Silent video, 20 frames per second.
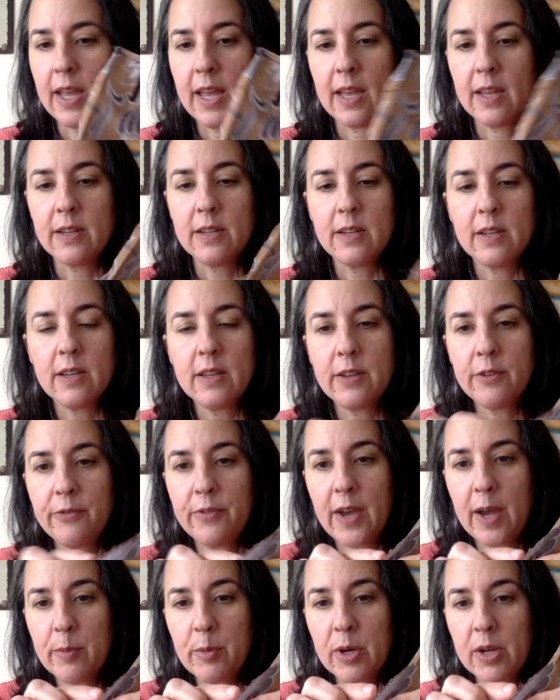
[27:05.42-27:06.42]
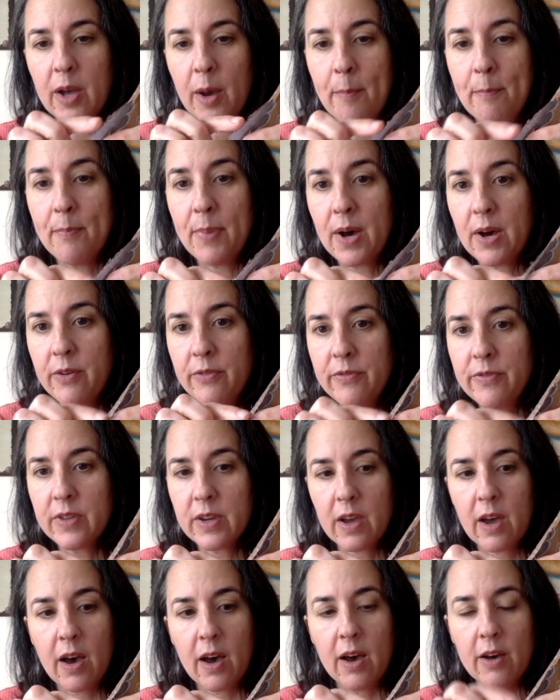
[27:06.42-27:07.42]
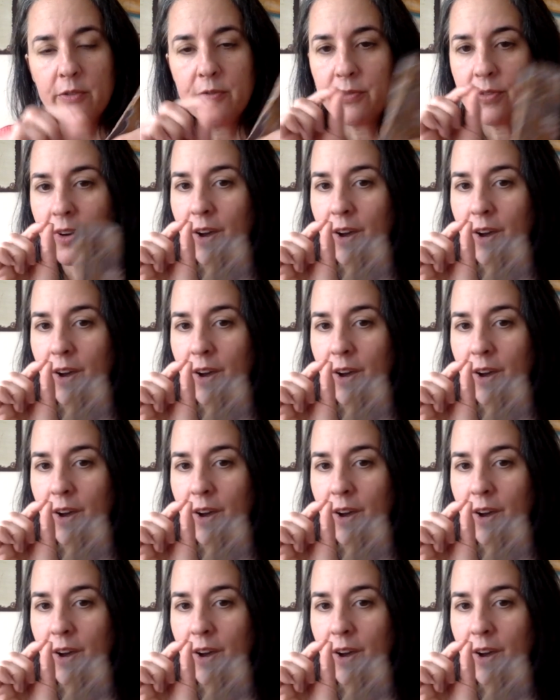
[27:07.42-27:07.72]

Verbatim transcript: and the fabric above the cuff